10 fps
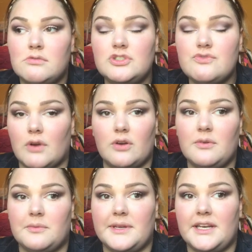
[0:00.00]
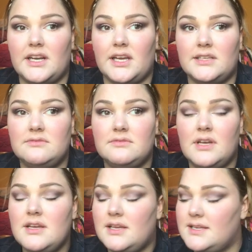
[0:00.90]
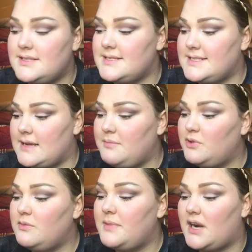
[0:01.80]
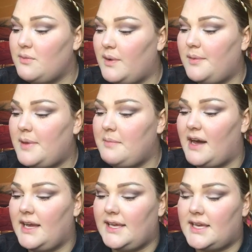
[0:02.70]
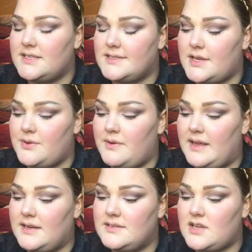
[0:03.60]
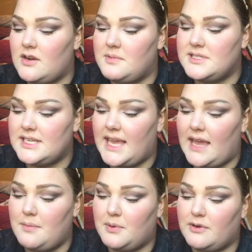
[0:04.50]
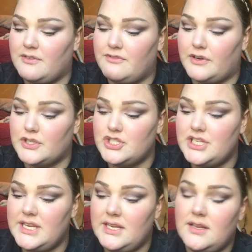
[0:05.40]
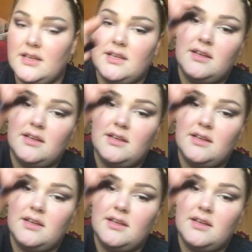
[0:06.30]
what is wrong with me today? As a sample, but I will be buying it soon. It is Urban Decay Perversion.